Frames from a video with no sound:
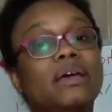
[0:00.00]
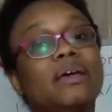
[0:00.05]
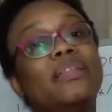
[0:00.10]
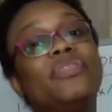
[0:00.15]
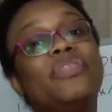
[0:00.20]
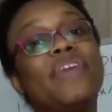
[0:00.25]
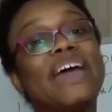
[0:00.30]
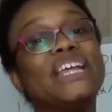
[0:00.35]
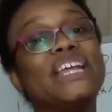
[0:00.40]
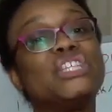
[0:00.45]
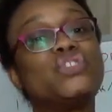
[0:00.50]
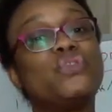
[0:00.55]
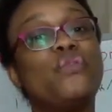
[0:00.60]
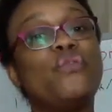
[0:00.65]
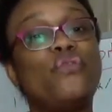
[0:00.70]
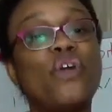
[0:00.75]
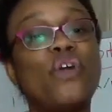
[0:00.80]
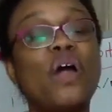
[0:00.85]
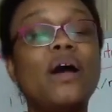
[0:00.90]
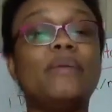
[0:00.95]
that is
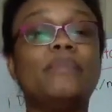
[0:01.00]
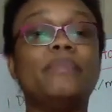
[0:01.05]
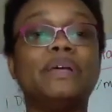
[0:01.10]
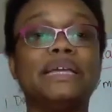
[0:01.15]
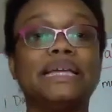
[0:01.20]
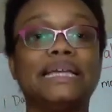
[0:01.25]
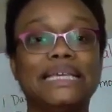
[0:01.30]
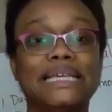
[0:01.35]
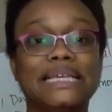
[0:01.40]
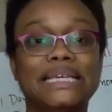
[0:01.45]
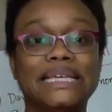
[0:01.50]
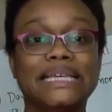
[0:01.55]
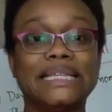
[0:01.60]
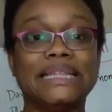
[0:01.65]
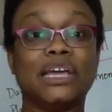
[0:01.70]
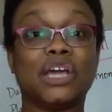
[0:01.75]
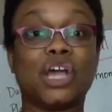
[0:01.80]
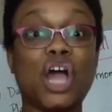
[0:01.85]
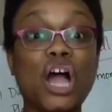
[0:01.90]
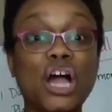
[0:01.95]
from
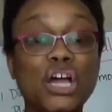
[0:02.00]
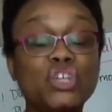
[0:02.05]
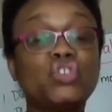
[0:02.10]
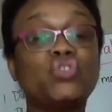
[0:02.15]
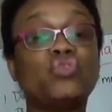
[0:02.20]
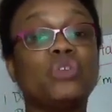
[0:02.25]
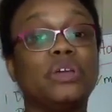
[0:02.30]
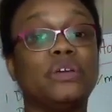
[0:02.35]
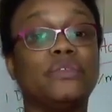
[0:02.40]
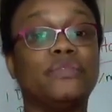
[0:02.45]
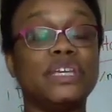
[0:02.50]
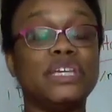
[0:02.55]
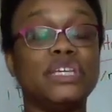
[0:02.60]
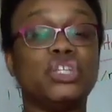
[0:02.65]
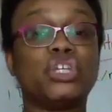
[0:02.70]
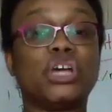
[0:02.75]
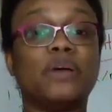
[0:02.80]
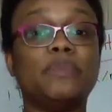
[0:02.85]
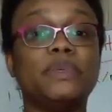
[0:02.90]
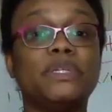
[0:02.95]
the country of
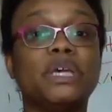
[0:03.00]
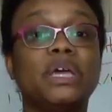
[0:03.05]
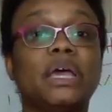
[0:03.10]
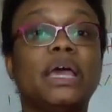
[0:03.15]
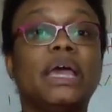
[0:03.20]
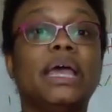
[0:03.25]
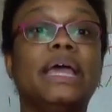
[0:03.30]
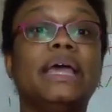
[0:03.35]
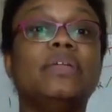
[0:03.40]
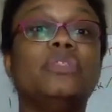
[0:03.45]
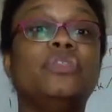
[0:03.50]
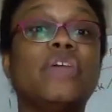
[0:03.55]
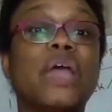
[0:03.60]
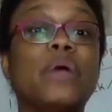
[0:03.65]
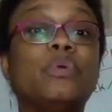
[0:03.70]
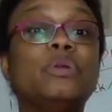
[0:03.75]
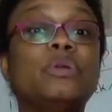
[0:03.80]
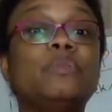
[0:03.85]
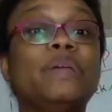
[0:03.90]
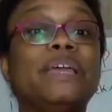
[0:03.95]
Egypt, they
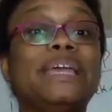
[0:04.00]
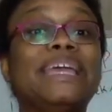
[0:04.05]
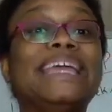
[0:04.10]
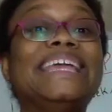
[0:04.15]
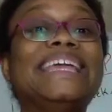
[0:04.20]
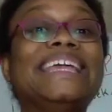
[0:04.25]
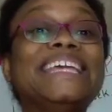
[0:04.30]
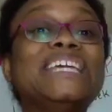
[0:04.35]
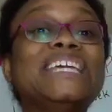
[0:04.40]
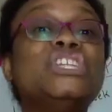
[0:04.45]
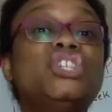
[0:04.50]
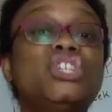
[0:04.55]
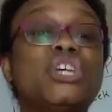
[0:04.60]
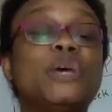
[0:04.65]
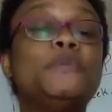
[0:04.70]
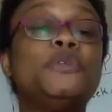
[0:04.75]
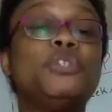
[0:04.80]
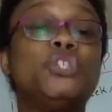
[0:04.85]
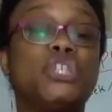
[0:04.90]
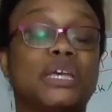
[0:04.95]
would be
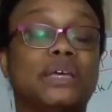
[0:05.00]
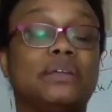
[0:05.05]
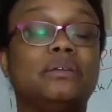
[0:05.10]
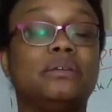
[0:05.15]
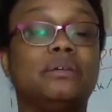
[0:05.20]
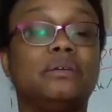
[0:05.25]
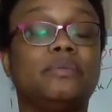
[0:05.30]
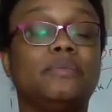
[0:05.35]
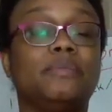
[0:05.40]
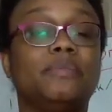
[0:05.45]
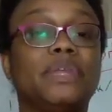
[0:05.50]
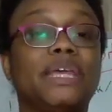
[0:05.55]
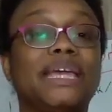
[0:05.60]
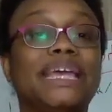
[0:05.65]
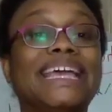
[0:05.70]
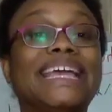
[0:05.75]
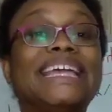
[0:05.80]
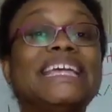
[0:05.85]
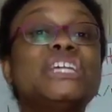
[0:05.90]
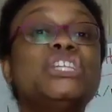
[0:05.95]
Egyptian.
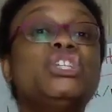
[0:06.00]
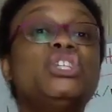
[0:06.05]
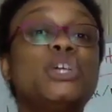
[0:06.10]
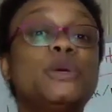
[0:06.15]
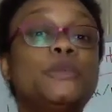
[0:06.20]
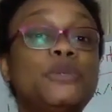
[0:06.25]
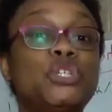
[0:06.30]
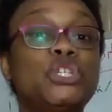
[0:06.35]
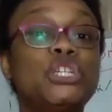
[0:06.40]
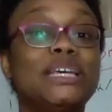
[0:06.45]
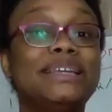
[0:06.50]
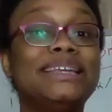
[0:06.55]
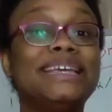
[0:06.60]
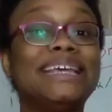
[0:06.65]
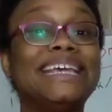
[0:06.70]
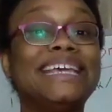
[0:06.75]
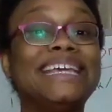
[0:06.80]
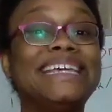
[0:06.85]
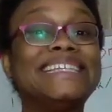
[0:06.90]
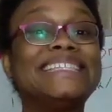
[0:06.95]
Egyptian
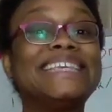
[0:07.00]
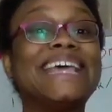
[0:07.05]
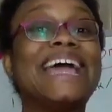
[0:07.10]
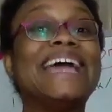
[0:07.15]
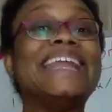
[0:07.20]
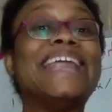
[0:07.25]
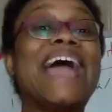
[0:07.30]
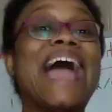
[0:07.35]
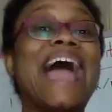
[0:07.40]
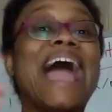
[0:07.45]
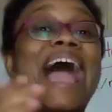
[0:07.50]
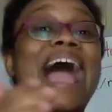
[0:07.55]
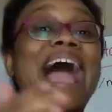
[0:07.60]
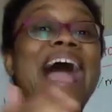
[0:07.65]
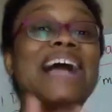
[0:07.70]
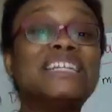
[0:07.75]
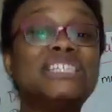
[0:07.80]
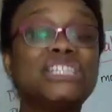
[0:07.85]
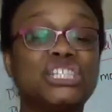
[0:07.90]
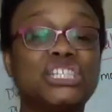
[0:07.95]
is an
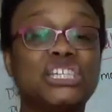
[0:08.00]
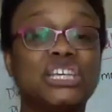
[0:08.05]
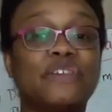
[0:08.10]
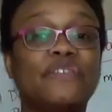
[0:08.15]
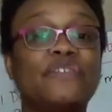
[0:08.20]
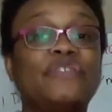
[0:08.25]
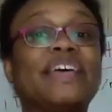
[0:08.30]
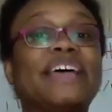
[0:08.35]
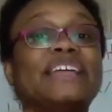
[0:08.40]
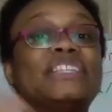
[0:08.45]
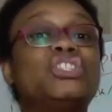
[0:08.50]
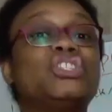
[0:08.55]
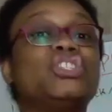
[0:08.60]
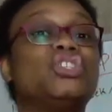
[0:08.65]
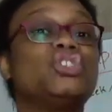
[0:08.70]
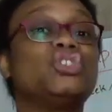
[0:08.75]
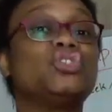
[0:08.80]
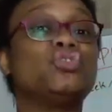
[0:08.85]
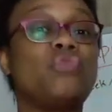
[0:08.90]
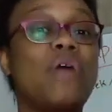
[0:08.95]
adjective that's
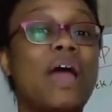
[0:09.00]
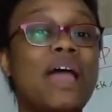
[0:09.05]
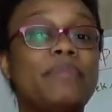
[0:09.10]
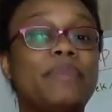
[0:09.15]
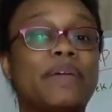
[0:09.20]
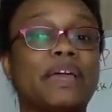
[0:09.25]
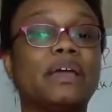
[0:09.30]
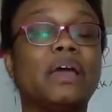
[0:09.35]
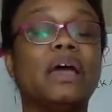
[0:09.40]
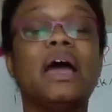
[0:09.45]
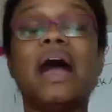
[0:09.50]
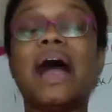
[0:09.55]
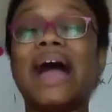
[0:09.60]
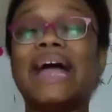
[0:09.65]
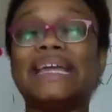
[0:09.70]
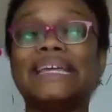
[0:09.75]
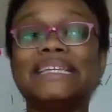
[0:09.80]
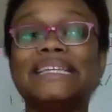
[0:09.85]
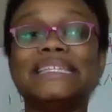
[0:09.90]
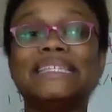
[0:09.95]
describing.
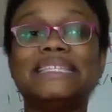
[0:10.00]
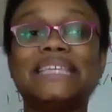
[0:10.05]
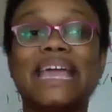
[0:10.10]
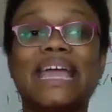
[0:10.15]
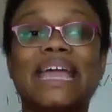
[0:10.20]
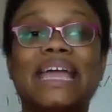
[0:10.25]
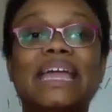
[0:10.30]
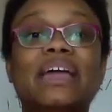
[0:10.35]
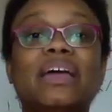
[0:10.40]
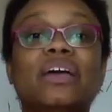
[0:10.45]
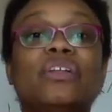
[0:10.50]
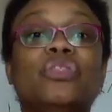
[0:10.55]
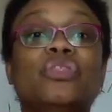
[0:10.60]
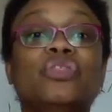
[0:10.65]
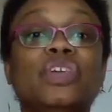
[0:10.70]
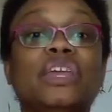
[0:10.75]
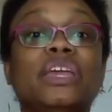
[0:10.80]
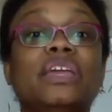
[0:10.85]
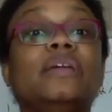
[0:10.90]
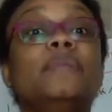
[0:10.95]
I can say
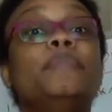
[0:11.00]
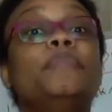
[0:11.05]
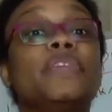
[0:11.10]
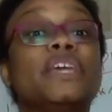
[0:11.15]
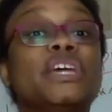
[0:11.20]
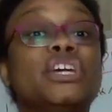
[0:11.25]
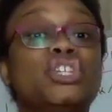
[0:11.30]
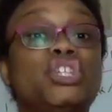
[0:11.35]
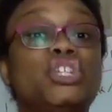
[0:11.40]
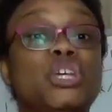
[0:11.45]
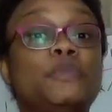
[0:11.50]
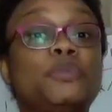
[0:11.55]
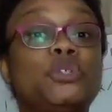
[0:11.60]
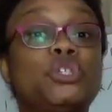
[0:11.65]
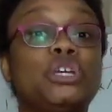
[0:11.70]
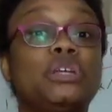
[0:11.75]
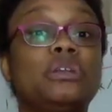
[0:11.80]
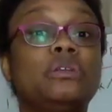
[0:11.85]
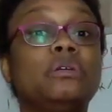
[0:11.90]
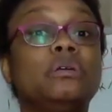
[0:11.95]
the
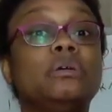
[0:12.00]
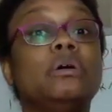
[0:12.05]
Egyptian